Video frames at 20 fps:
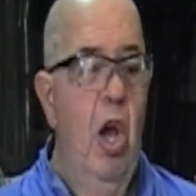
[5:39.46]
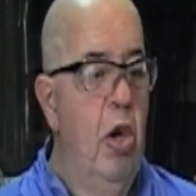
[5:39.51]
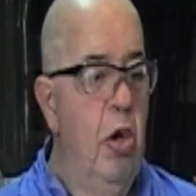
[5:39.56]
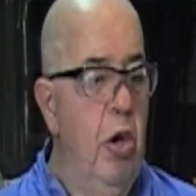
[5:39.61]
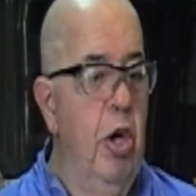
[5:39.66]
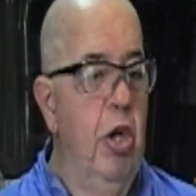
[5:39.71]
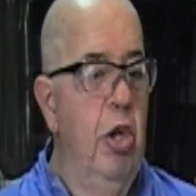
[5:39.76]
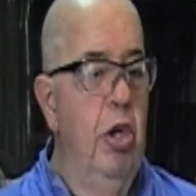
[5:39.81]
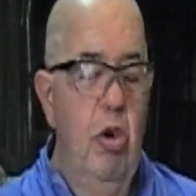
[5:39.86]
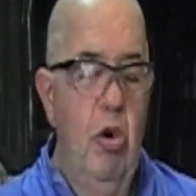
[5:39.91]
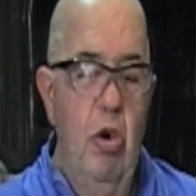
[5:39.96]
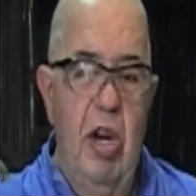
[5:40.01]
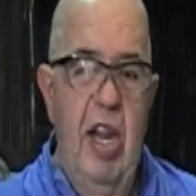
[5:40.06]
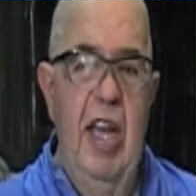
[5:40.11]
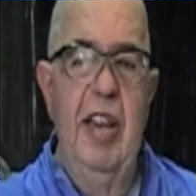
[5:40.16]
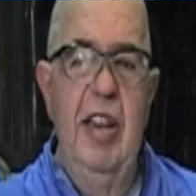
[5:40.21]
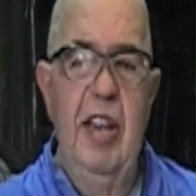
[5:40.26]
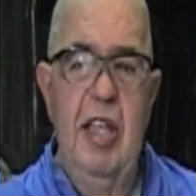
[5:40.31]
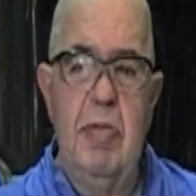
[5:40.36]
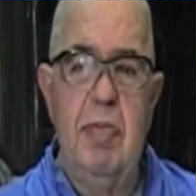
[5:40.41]
You can do
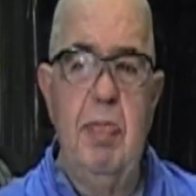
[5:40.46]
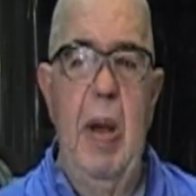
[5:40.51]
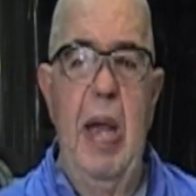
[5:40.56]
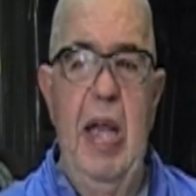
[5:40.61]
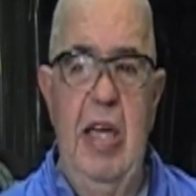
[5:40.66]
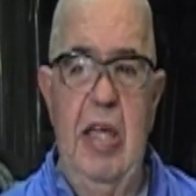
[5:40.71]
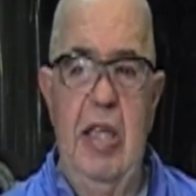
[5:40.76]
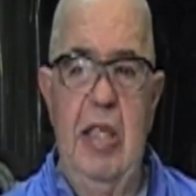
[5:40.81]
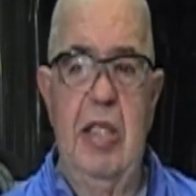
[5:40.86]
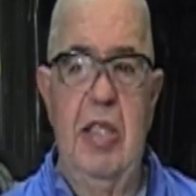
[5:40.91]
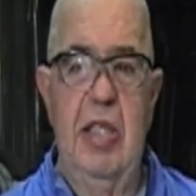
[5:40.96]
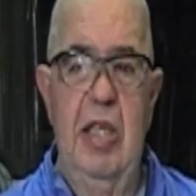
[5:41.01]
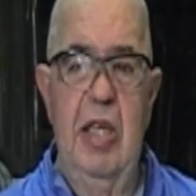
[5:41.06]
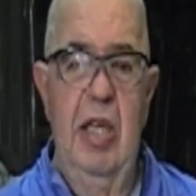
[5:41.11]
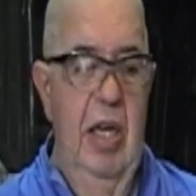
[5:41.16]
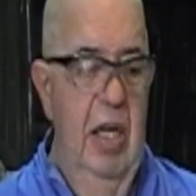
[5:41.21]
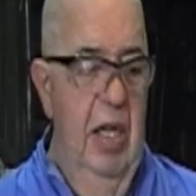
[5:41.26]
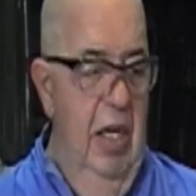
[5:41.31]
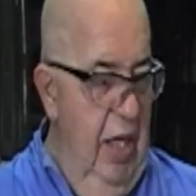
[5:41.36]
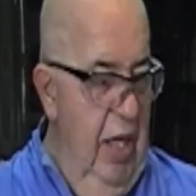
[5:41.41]
kitless pens.
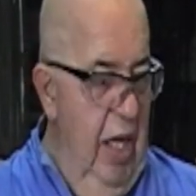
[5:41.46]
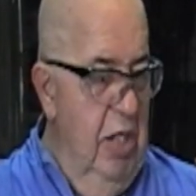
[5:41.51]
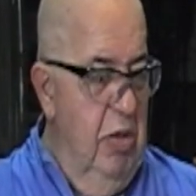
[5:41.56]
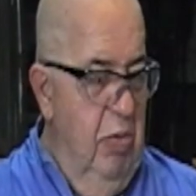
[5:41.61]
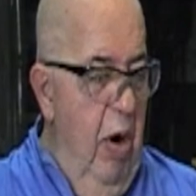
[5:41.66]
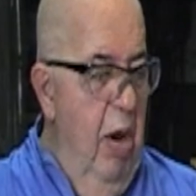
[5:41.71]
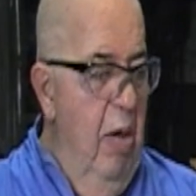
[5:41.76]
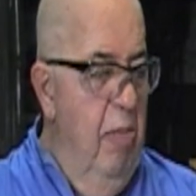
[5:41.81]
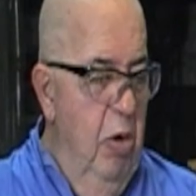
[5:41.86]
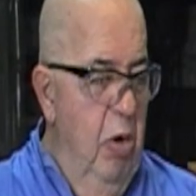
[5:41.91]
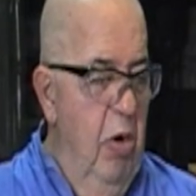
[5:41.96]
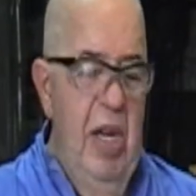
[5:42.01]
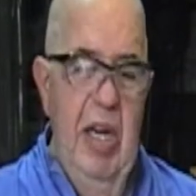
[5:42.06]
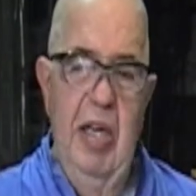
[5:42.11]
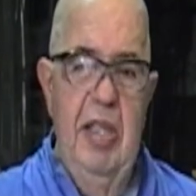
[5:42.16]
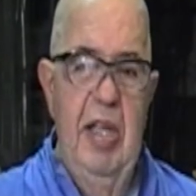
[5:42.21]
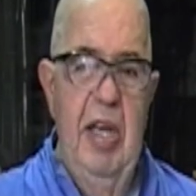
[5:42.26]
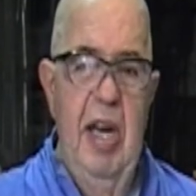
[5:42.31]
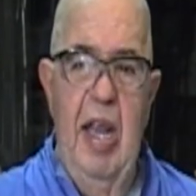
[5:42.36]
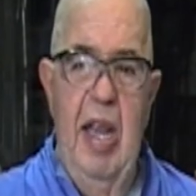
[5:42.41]
That's what I'm doing
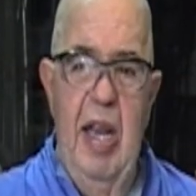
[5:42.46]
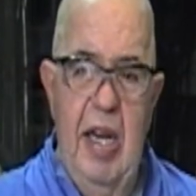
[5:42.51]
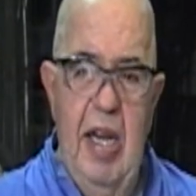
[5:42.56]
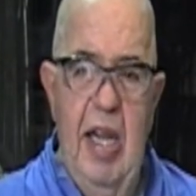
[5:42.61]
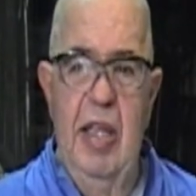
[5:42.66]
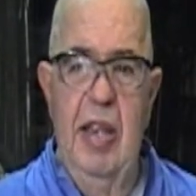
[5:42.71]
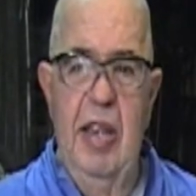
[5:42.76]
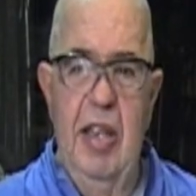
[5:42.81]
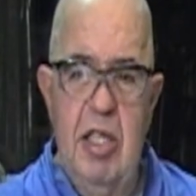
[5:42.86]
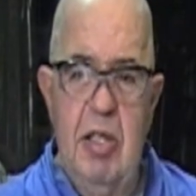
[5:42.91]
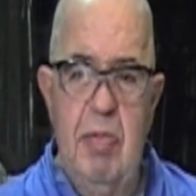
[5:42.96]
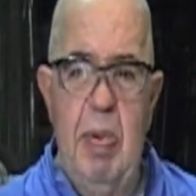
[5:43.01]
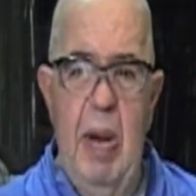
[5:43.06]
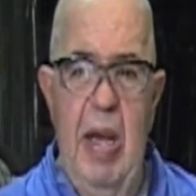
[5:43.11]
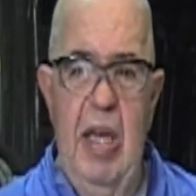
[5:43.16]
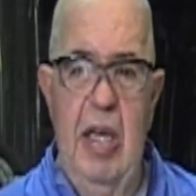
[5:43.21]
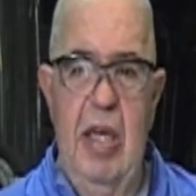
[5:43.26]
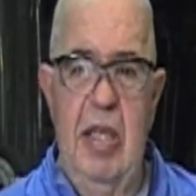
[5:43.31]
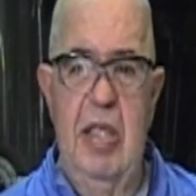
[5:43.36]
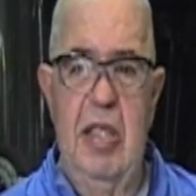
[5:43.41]
here today, kitless
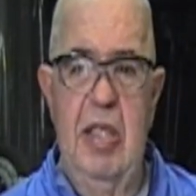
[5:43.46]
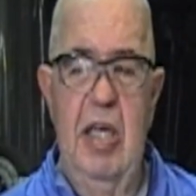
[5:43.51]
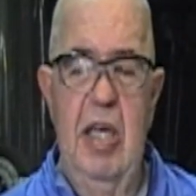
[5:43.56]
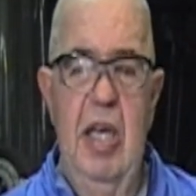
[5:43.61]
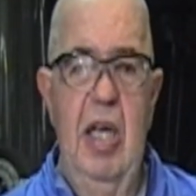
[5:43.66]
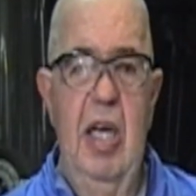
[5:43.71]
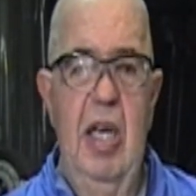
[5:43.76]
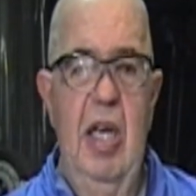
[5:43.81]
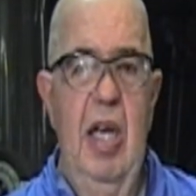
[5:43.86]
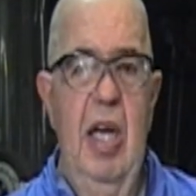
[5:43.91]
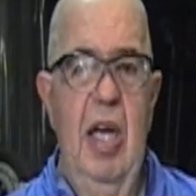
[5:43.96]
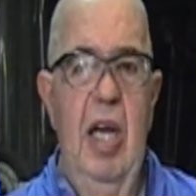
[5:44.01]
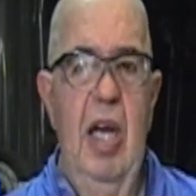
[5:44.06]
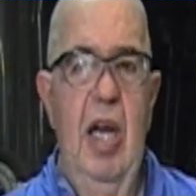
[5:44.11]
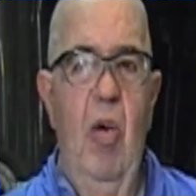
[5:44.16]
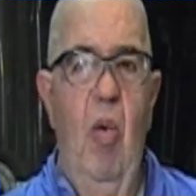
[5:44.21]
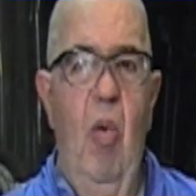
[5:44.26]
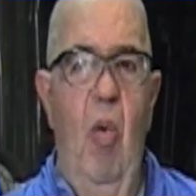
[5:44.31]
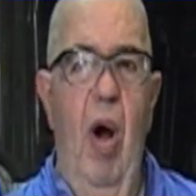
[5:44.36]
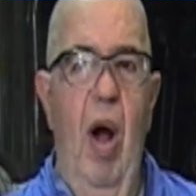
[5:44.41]
pens.
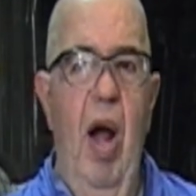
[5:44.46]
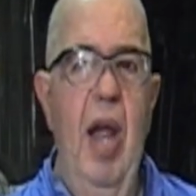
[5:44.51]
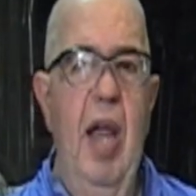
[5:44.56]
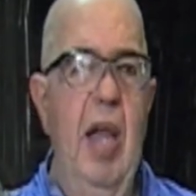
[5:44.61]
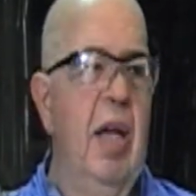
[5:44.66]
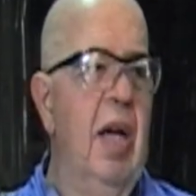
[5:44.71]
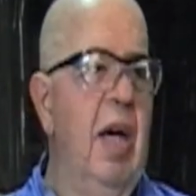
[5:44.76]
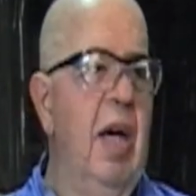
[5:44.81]
Why?